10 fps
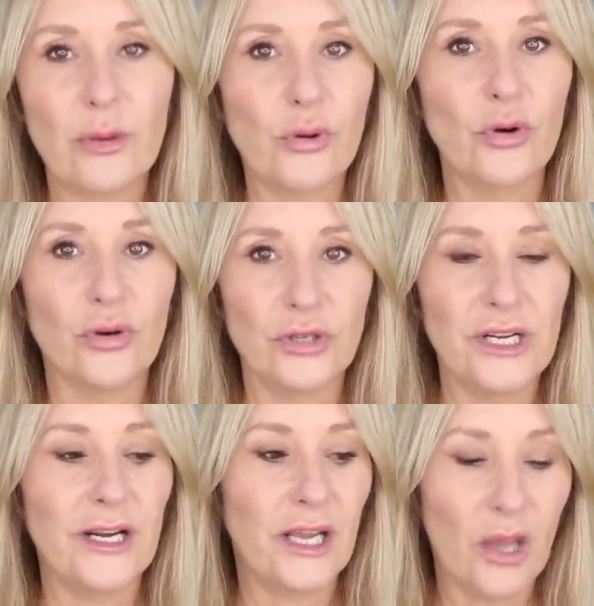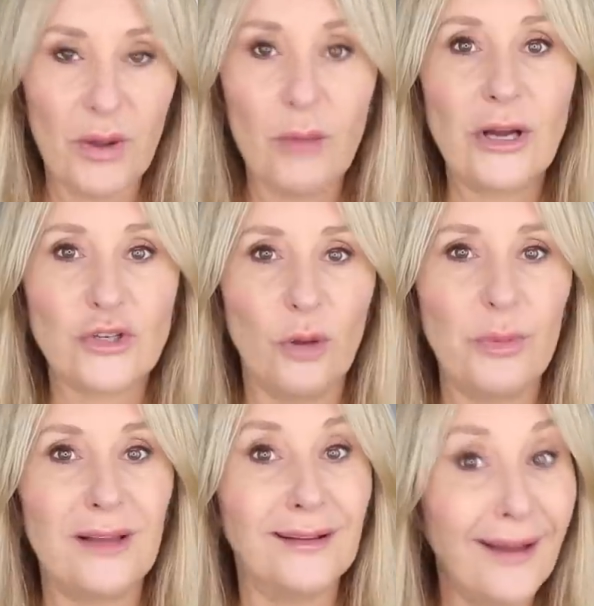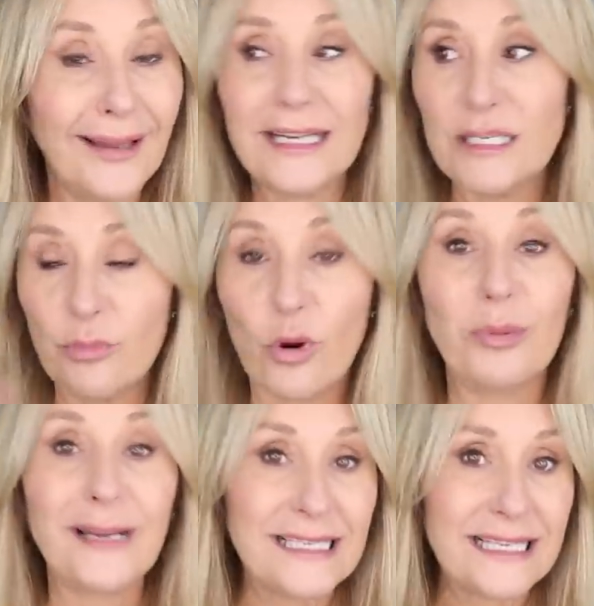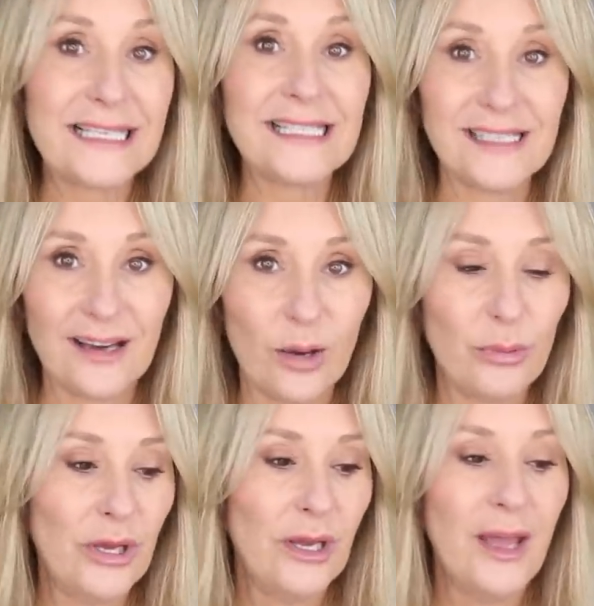abroad and I go anywhere tropical, I need to properly DEET it up.